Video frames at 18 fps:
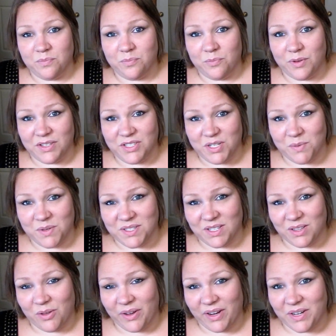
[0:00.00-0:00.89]
she was
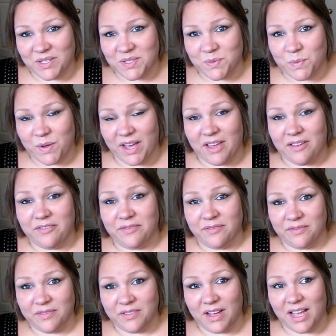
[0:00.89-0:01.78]
a lawyer's
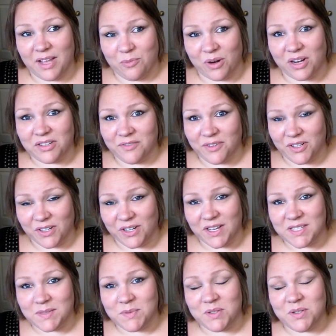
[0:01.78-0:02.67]
wife. I worked for her
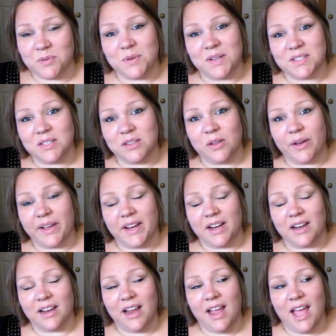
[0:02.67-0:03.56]
husband, who was a
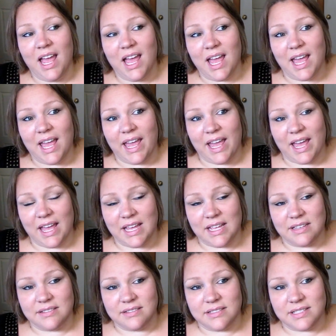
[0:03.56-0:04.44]
lawyer,
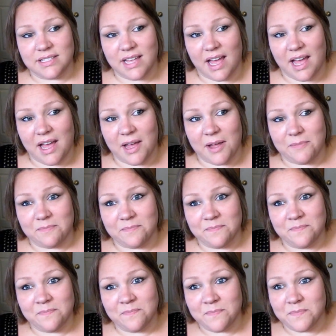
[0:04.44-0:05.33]
and I
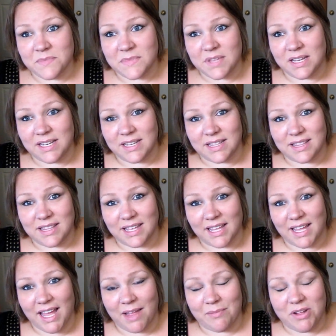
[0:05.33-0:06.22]
didn't
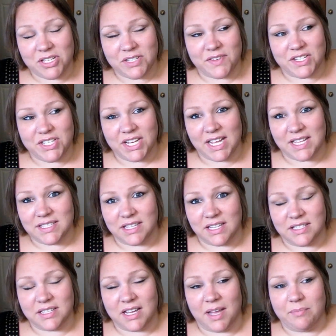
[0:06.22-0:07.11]
think I had much of a chance at
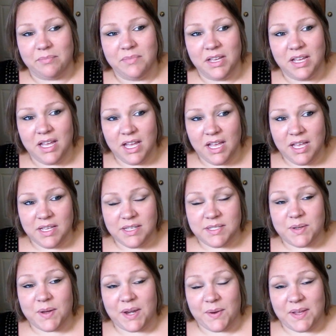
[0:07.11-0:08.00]
the time.
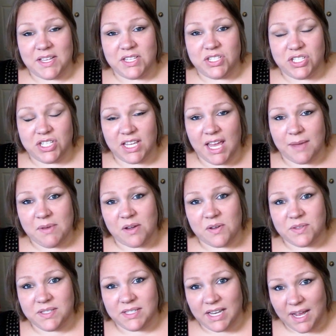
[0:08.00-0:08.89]
So anyways, she came
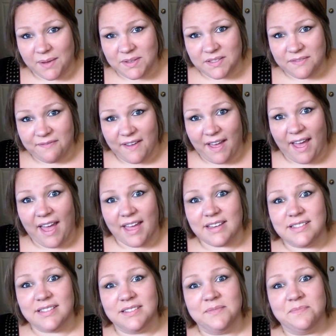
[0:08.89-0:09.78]
out and said I was fat